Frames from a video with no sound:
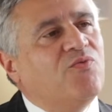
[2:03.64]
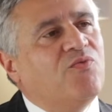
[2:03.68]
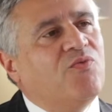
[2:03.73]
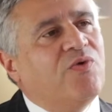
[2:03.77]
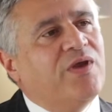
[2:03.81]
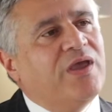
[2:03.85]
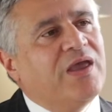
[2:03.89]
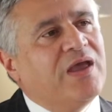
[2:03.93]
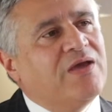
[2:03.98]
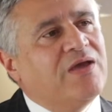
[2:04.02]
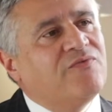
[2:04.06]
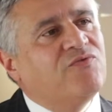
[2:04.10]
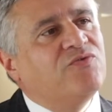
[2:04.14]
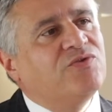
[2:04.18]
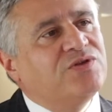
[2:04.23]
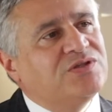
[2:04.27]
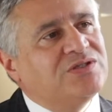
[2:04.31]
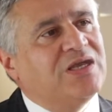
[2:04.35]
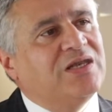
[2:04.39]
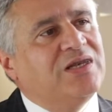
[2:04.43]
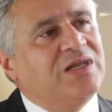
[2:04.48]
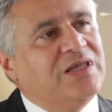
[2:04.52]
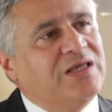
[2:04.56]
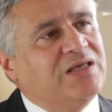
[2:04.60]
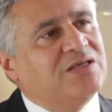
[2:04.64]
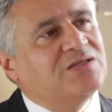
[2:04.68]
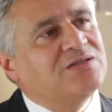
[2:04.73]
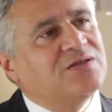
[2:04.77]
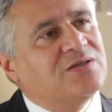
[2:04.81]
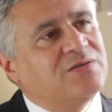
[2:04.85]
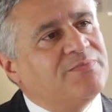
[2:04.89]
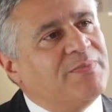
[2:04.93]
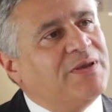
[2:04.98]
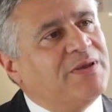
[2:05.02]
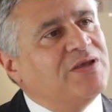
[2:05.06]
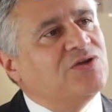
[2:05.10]
we have all the techniques
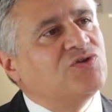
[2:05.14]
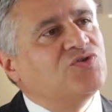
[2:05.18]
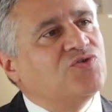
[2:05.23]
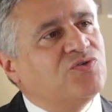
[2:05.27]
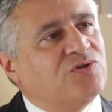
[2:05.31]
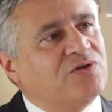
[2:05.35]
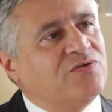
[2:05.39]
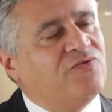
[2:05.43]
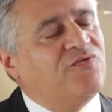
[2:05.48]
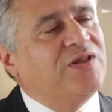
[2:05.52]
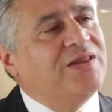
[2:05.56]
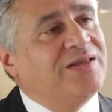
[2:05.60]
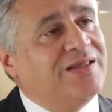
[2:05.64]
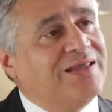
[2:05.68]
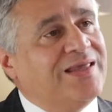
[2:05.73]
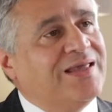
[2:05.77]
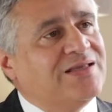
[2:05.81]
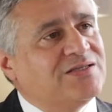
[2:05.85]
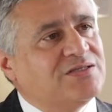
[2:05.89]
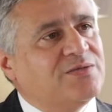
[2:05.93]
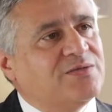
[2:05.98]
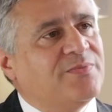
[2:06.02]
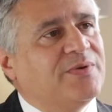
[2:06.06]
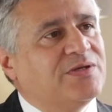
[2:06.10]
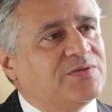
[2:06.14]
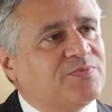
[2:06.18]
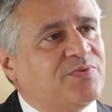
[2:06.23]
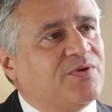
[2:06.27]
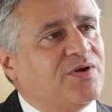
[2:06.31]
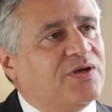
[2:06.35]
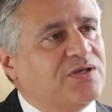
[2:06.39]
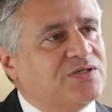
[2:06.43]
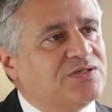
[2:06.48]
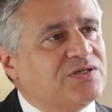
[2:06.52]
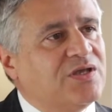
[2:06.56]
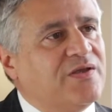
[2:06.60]
to make sure that the vendor gets the best
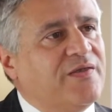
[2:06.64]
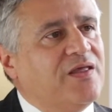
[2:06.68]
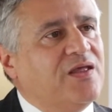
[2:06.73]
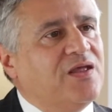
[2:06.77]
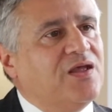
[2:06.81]
price.